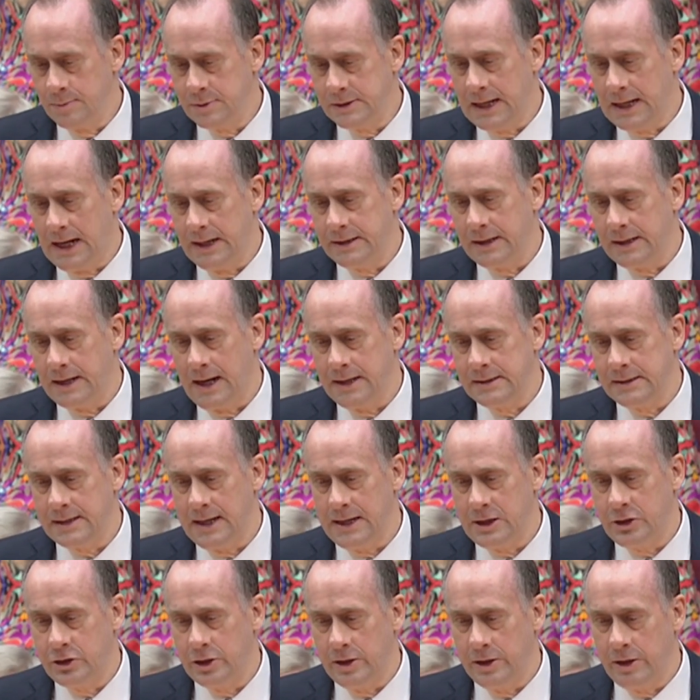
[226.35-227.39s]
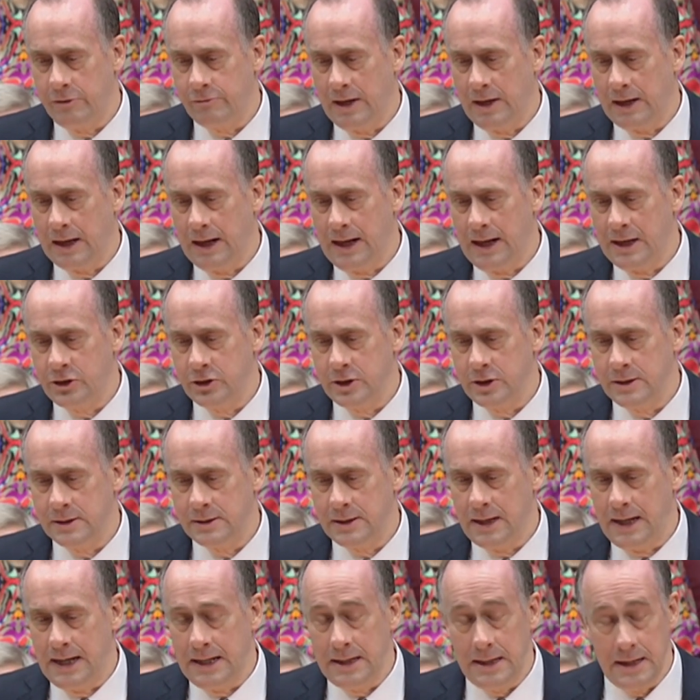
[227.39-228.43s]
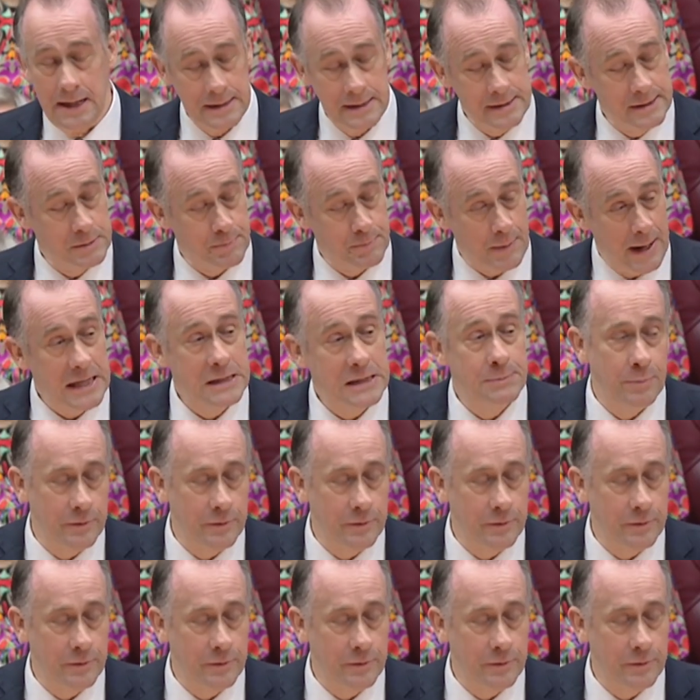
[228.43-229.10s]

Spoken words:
standardisation and regulations in this space,